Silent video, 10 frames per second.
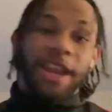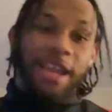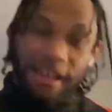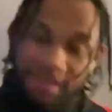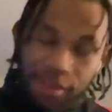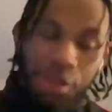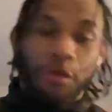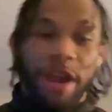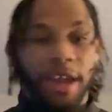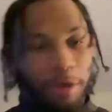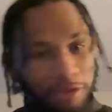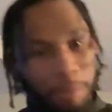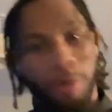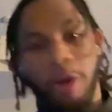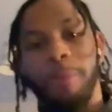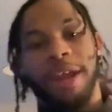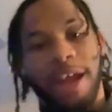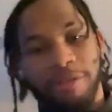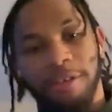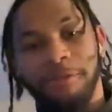Then he gets into the ring, cuts the promo, he
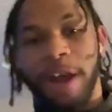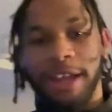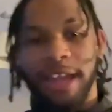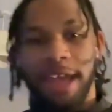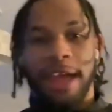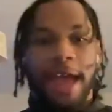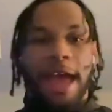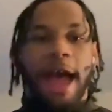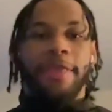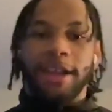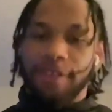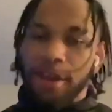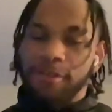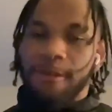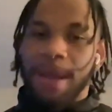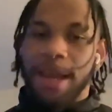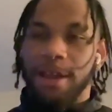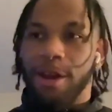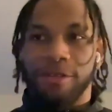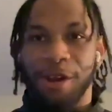announces Frankie, and then he turns to me and
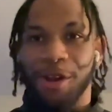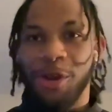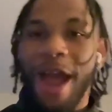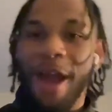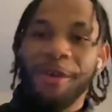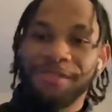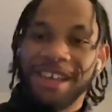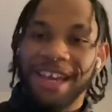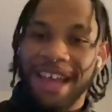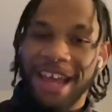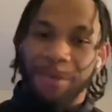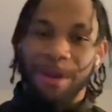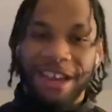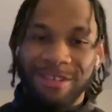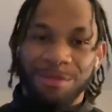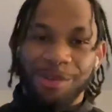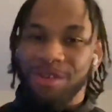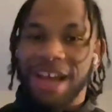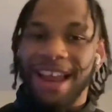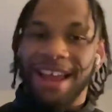he goes, "In a new era of TNA, we need some new
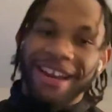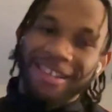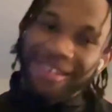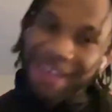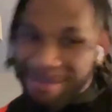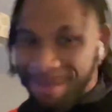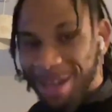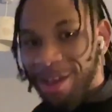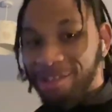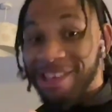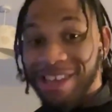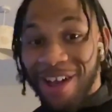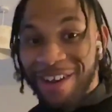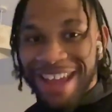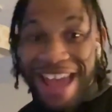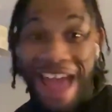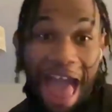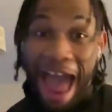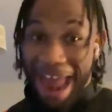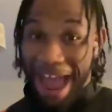talent." And he turns to me and he goes, "Leon,"
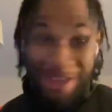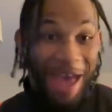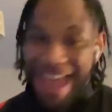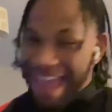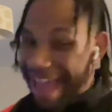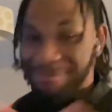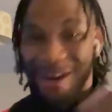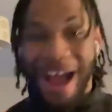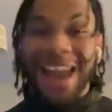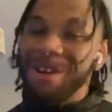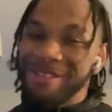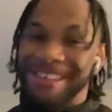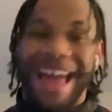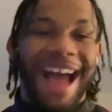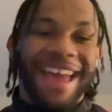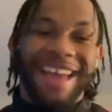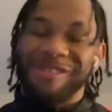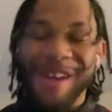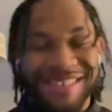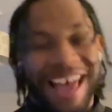and I go, bro, I lose it. I get
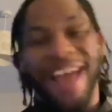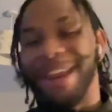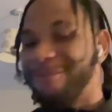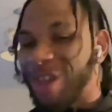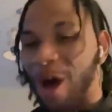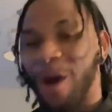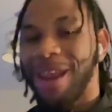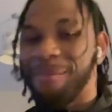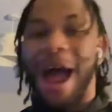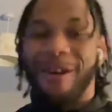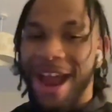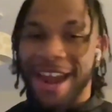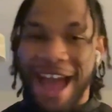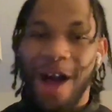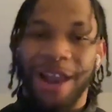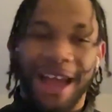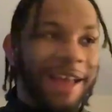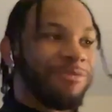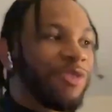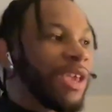so excited even talking about it right now. Like,